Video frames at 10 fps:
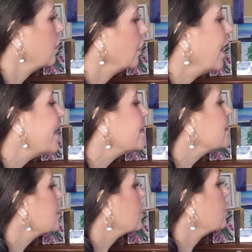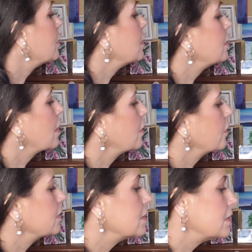less diluted color.
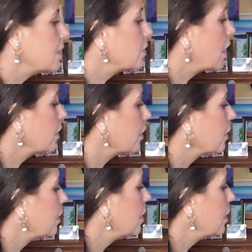It's the same color,